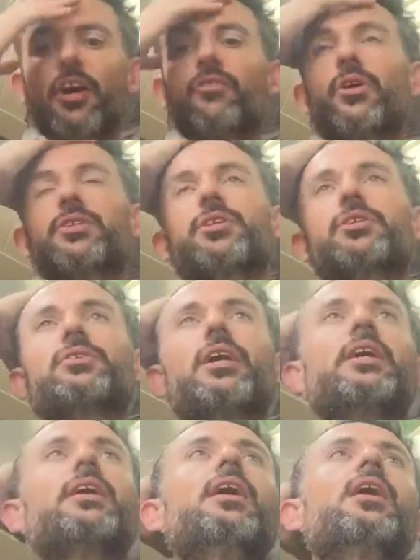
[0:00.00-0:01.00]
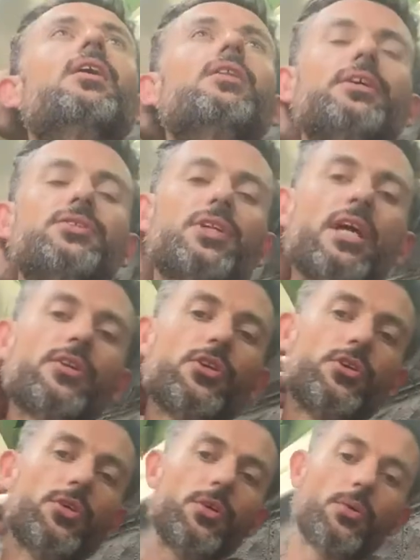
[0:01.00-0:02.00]
For instance, let's say that
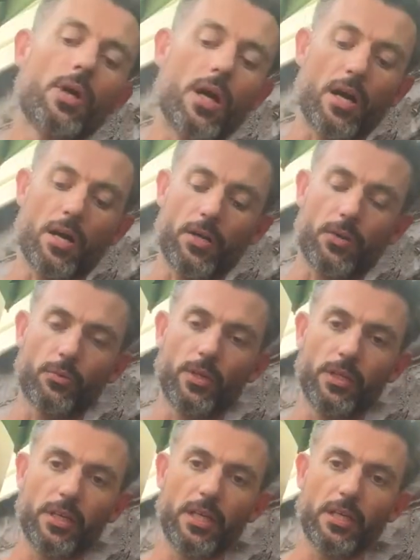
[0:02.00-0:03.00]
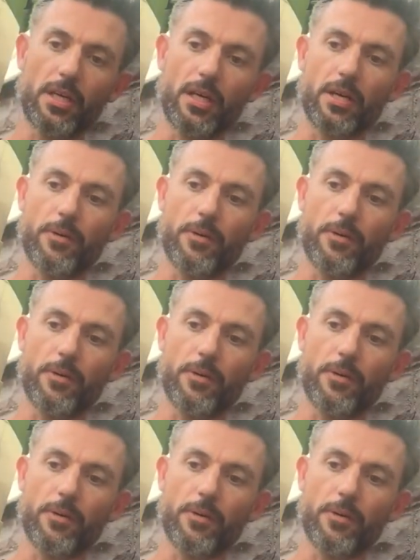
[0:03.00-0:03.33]
you are really